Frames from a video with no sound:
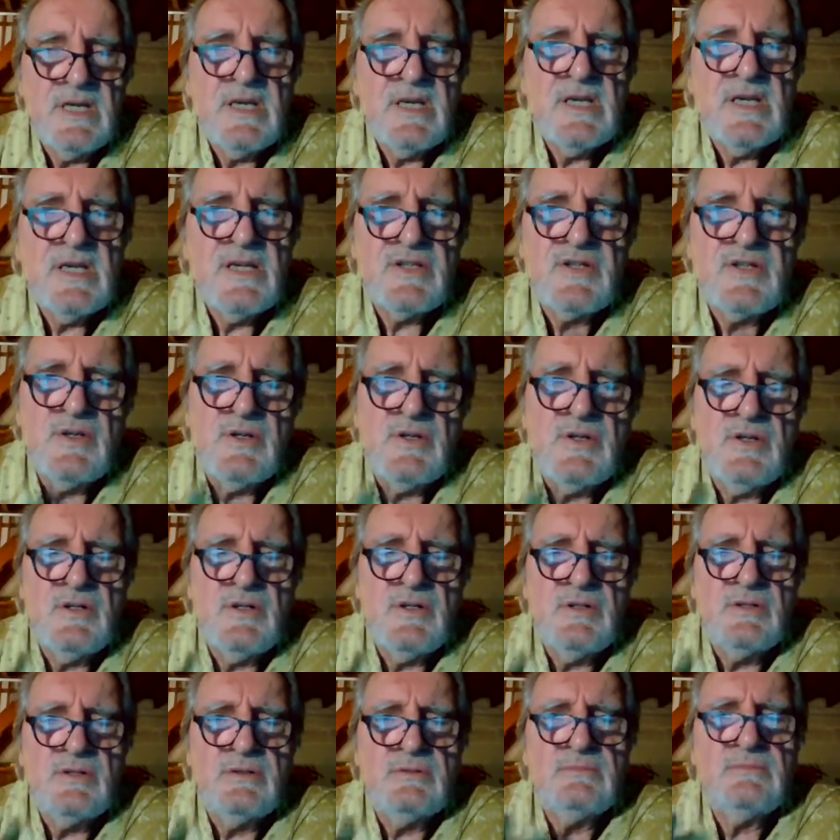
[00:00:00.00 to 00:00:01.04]

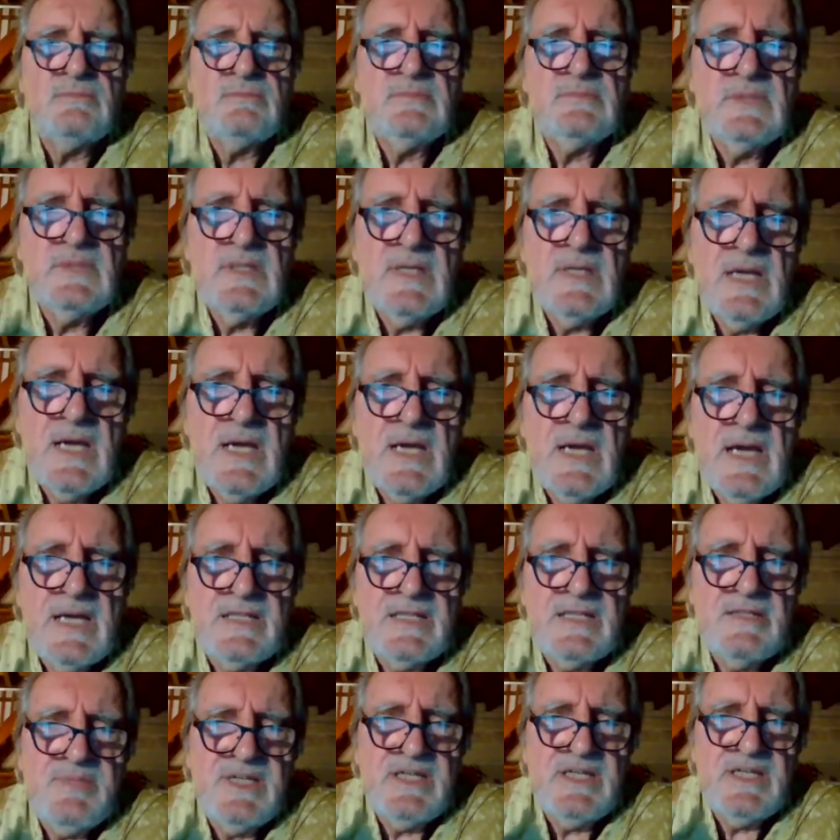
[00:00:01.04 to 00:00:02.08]
So at the
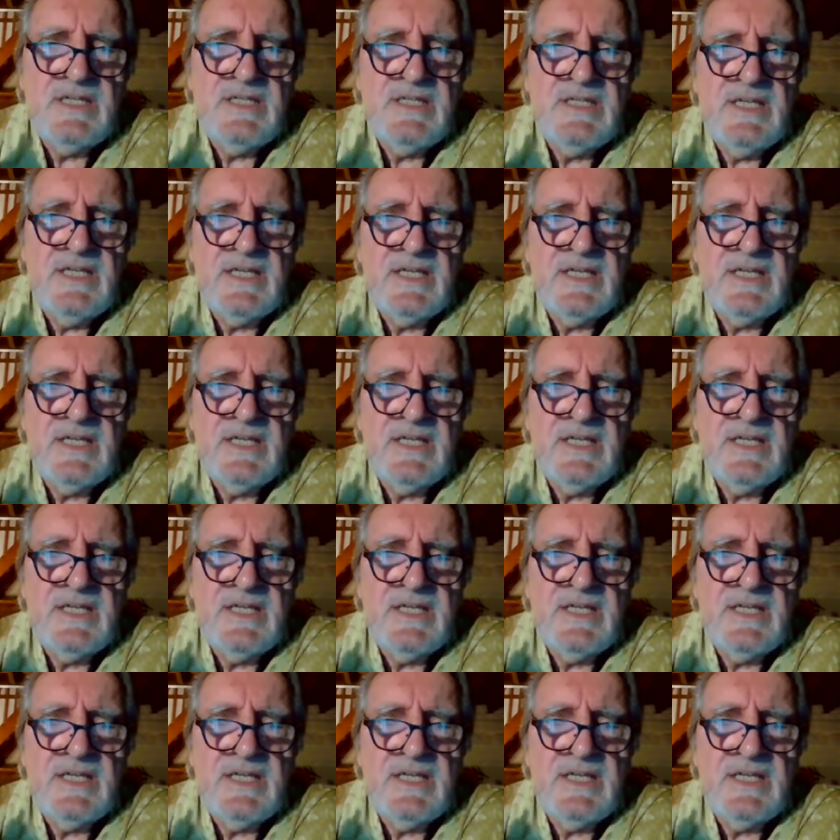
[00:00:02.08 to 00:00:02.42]
beginning,